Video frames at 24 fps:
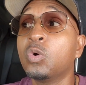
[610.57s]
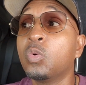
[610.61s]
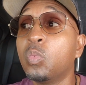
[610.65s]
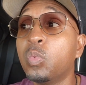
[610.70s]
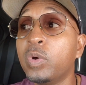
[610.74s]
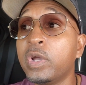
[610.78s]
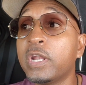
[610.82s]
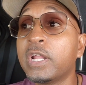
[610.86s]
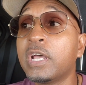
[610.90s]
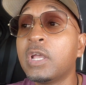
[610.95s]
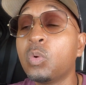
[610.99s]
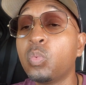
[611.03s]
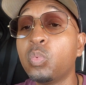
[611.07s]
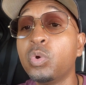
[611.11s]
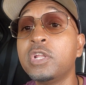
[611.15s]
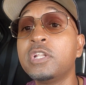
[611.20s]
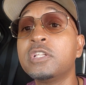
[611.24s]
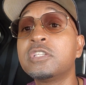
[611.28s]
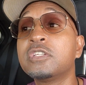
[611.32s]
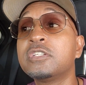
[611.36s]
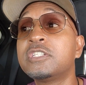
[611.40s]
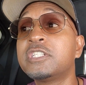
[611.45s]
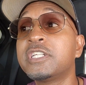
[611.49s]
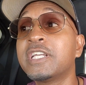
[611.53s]
when I
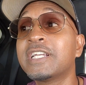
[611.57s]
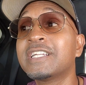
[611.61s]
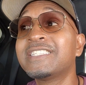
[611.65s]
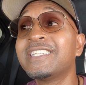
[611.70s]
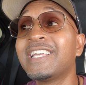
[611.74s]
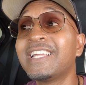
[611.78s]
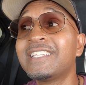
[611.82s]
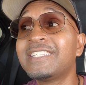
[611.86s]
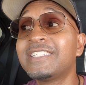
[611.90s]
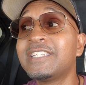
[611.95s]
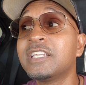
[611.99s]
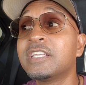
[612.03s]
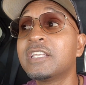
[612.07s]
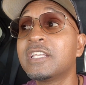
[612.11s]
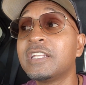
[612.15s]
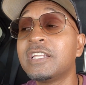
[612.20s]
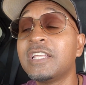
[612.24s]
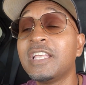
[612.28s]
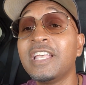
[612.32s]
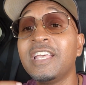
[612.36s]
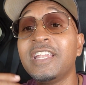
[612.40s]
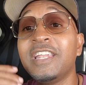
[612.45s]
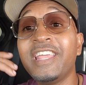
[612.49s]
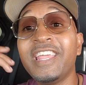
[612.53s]
went to check that ticket
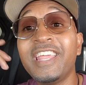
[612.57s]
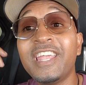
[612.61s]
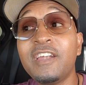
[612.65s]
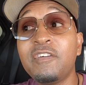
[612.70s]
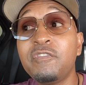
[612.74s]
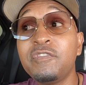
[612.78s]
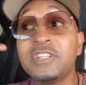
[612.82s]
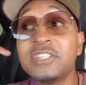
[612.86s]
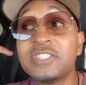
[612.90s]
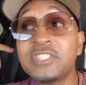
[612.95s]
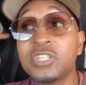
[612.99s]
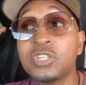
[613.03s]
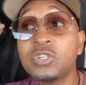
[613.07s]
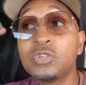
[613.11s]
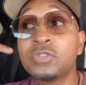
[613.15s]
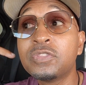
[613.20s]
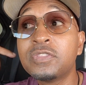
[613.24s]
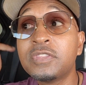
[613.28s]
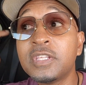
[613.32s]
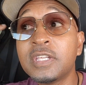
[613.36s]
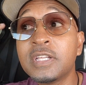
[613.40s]
and every single